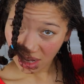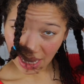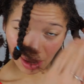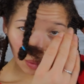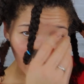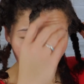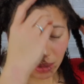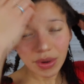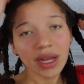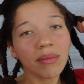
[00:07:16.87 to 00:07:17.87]
Now, when I
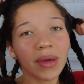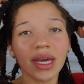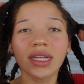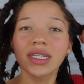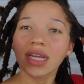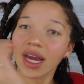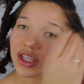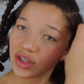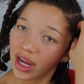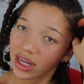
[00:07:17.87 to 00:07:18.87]
braid and band, I
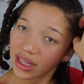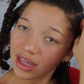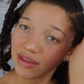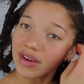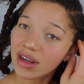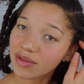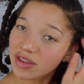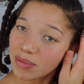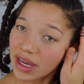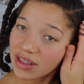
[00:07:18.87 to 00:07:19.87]
try to leave enough
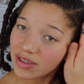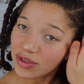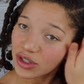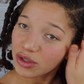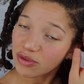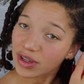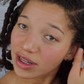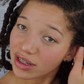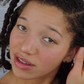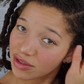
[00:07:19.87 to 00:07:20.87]
space for 2
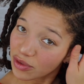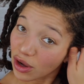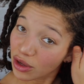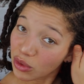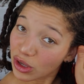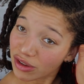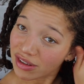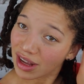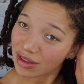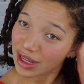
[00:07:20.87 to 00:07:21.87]
fingers. For all you
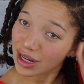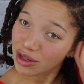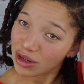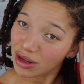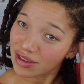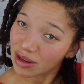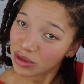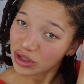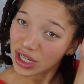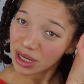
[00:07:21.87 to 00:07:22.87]
nurses out there, you know, it's like
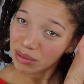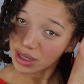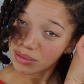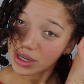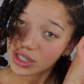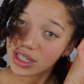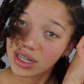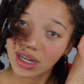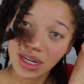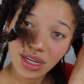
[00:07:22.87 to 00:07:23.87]
when you're taking blood
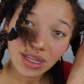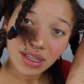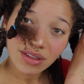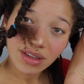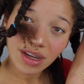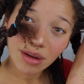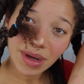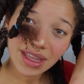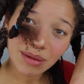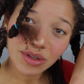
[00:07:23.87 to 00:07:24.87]
pressure. So
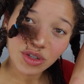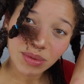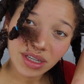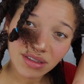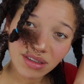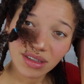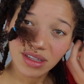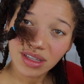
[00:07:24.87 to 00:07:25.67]
about that much space.